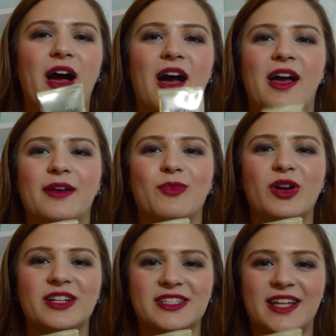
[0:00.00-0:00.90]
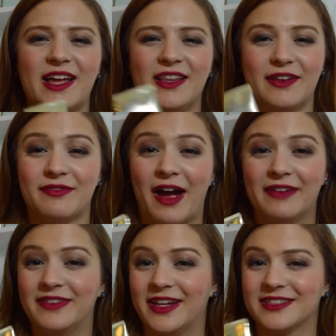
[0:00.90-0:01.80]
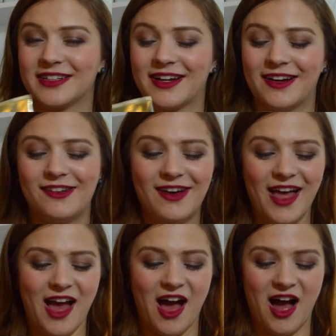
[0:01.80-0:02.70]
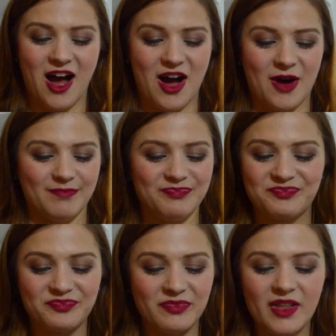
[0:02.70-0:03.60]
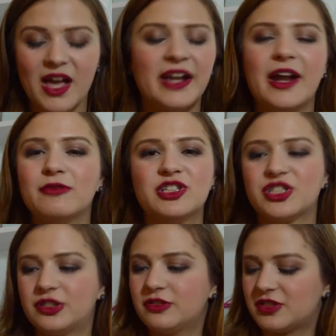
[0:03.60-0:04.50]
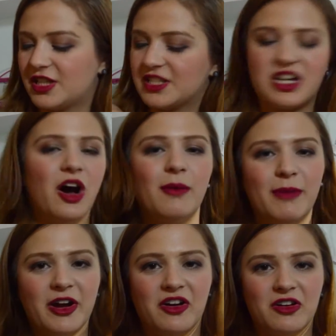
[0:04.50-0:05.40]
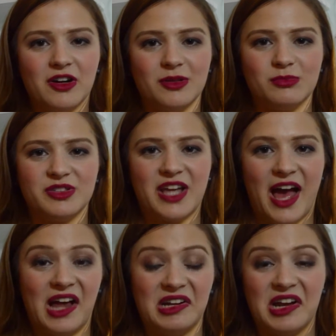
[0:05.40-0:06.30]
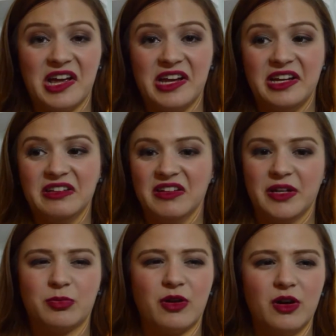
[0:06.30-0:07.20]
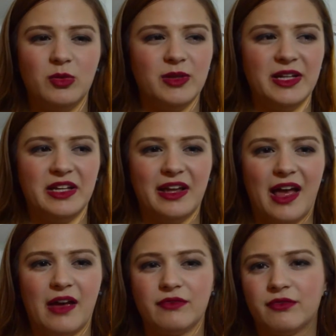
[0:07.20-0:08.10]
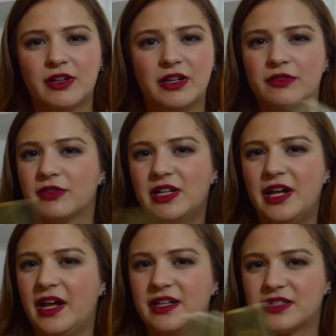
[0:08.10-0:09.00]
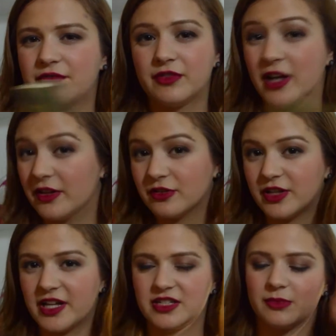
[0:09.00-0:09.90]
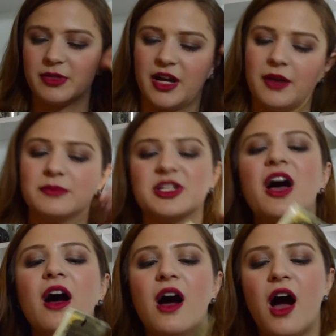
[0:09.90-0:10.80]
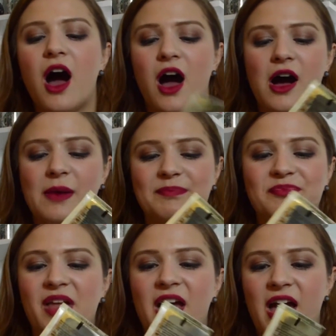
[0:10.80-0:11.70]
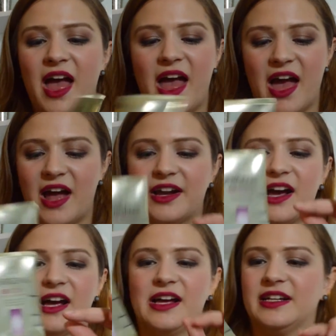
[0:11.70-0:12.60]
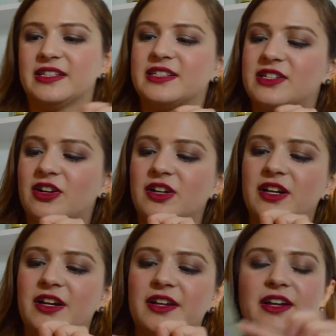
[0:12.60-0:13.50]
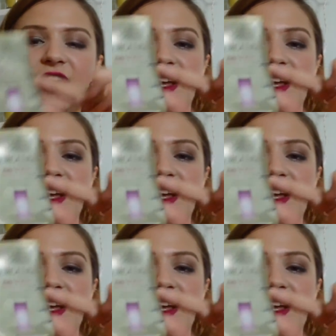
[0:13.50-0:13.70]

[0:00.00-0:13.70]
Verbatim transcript: I want to say like five days ago. Um, and I would just use this on my arms at night, like probably every three days, every other day sometimes. Um, and I started